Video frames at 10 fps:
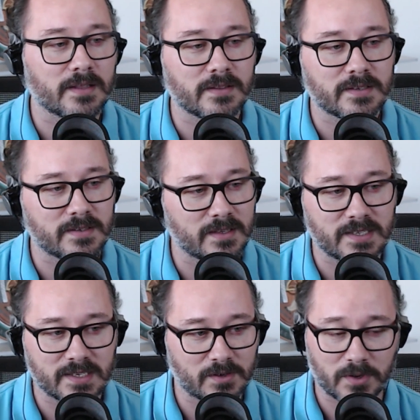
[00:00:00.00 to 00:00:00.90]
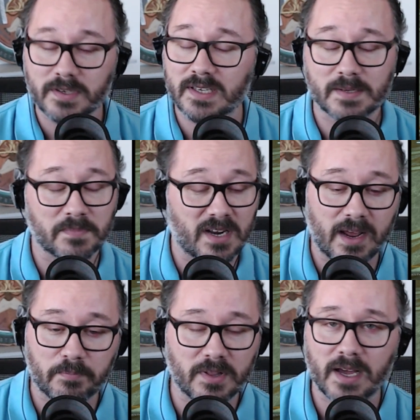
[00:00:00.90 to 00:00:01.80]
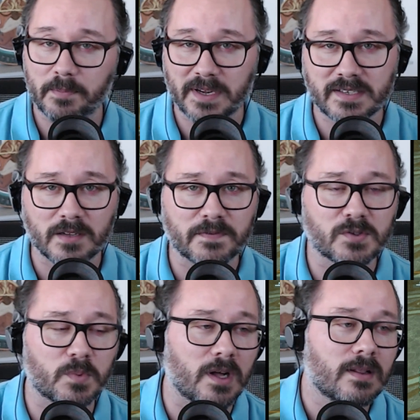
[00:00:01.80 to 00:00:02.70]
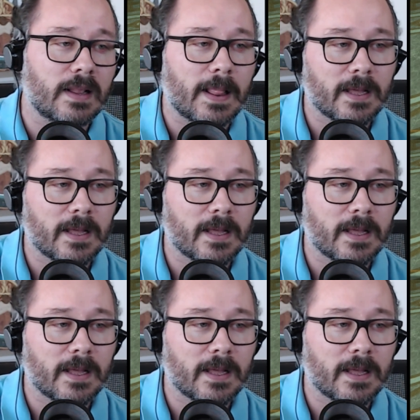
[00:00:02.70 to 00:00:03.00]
This is criticism that I apply to myself as well,